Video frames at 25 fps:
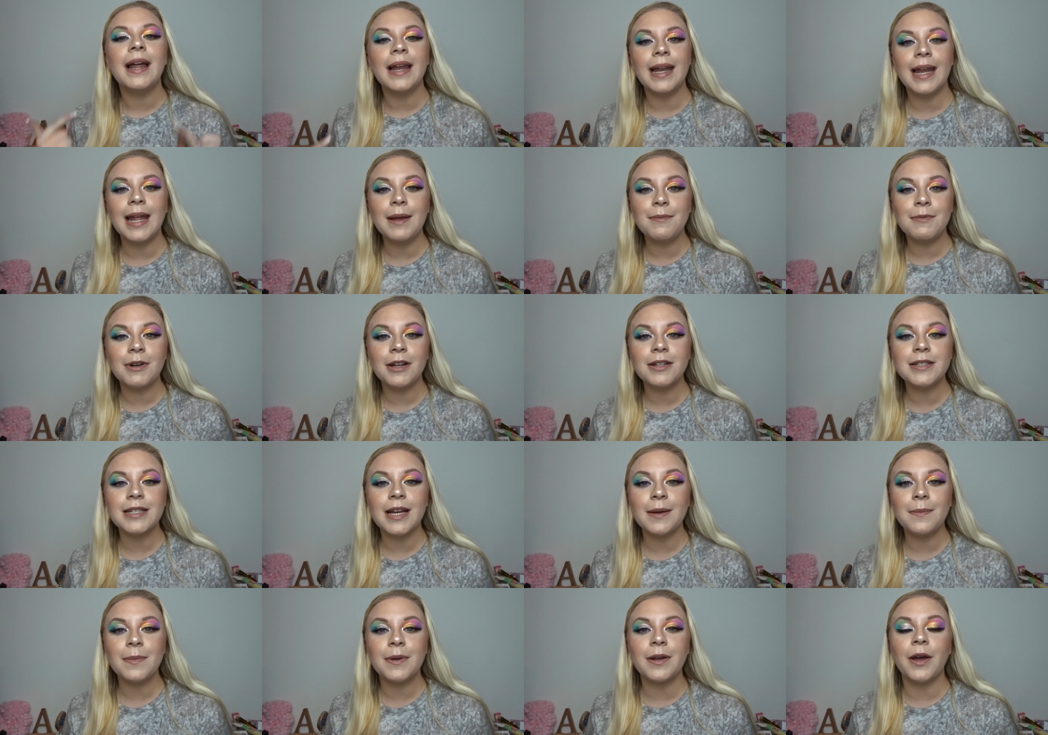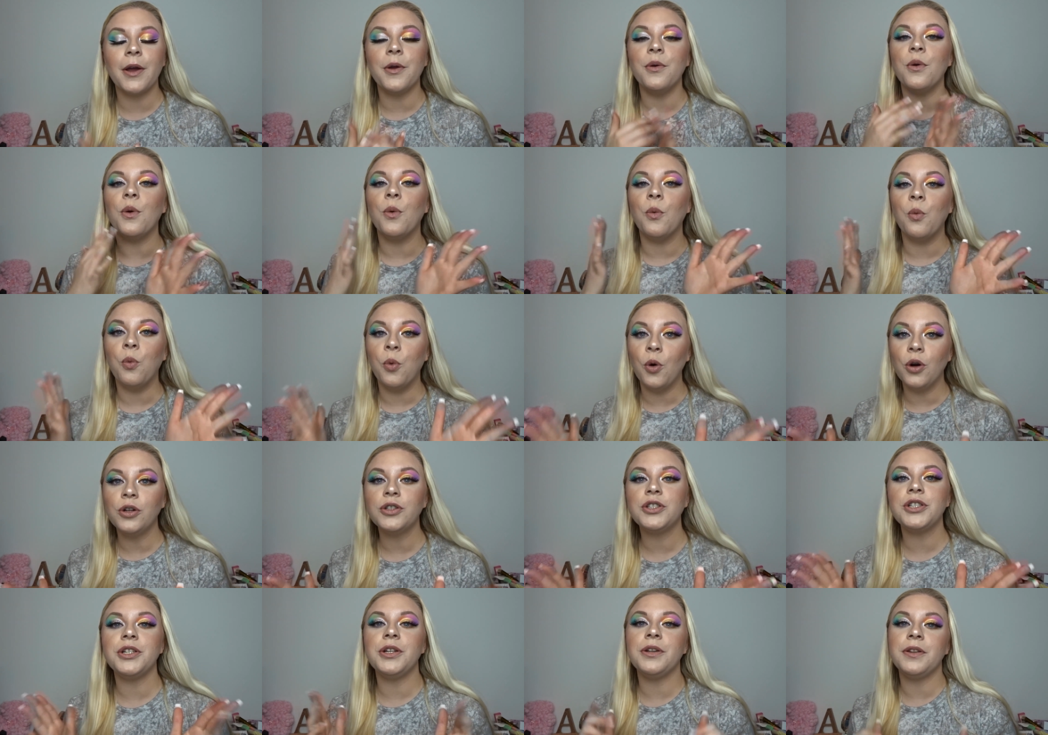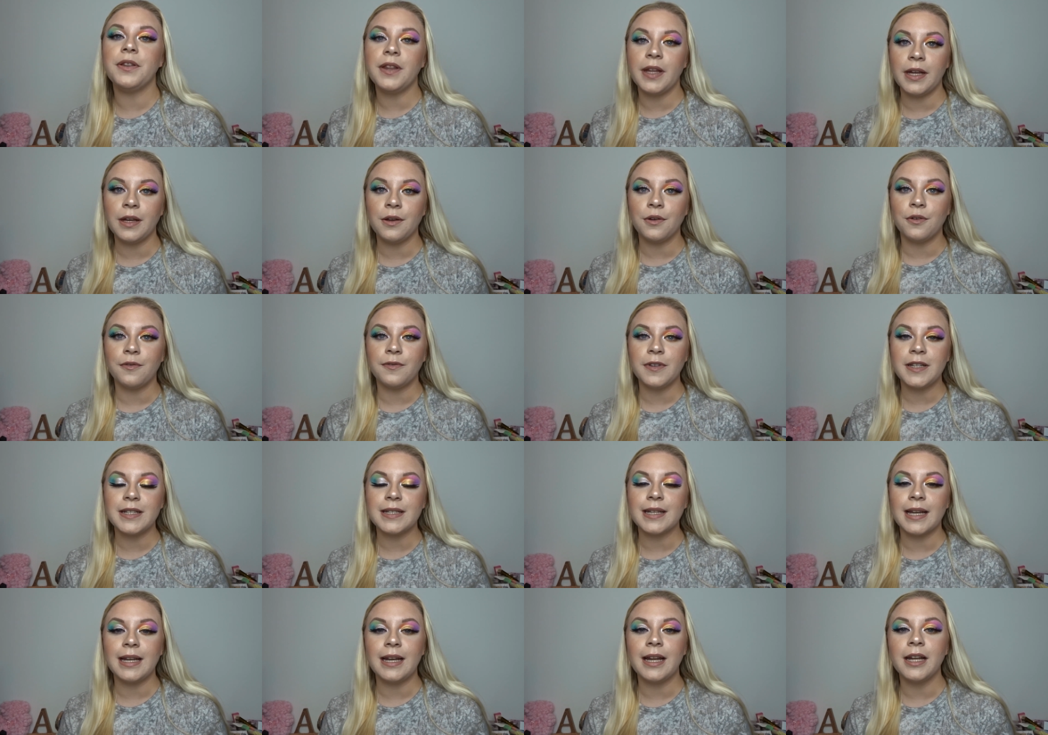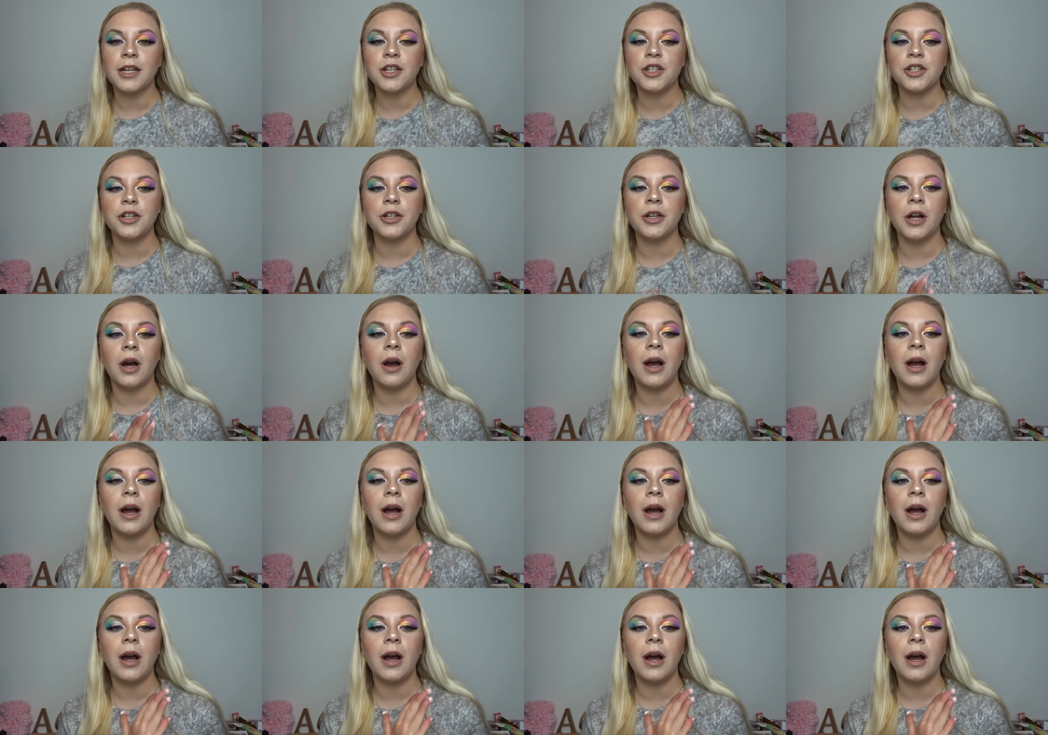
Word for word: Let me know down below what do you think of this collection.